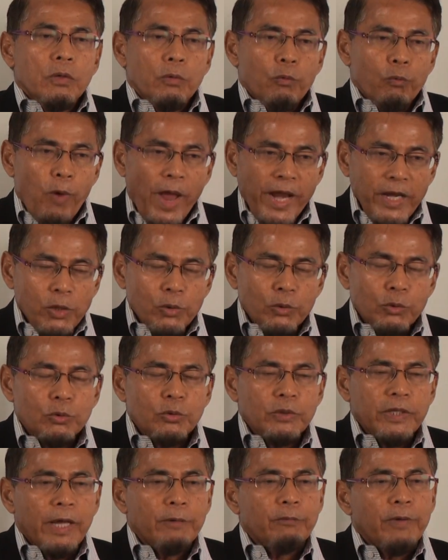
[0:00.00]
when you
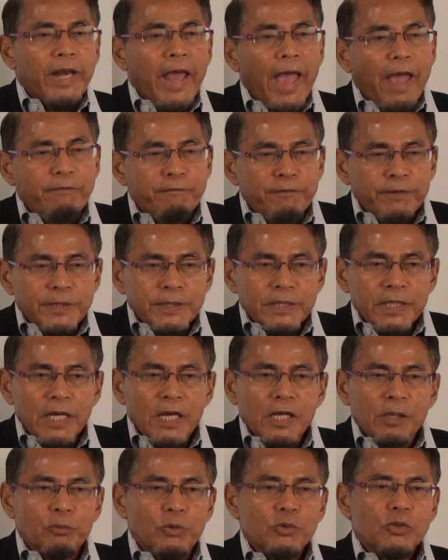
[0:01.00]
do that, when every
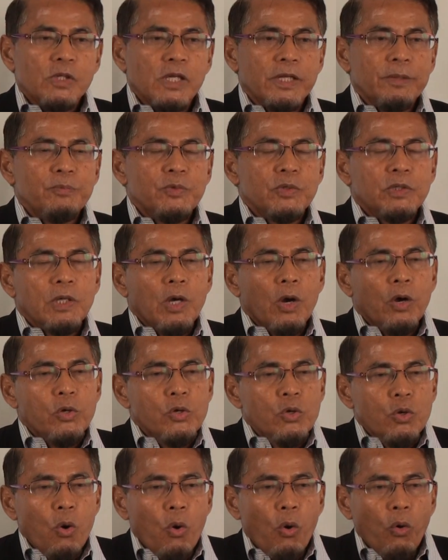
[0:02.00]
single Muslims
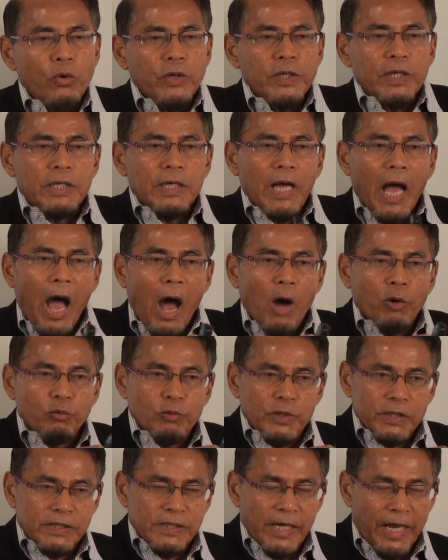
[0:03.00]
know the
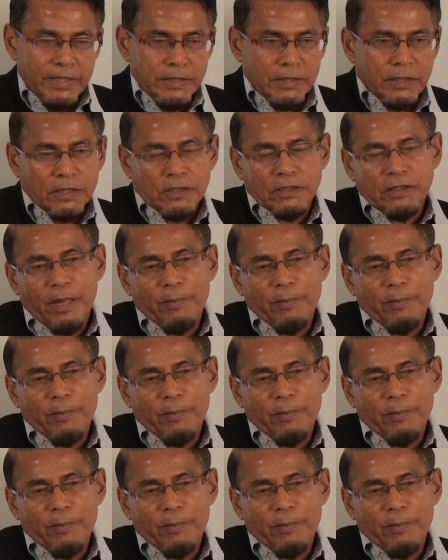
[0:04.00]
outward sciences,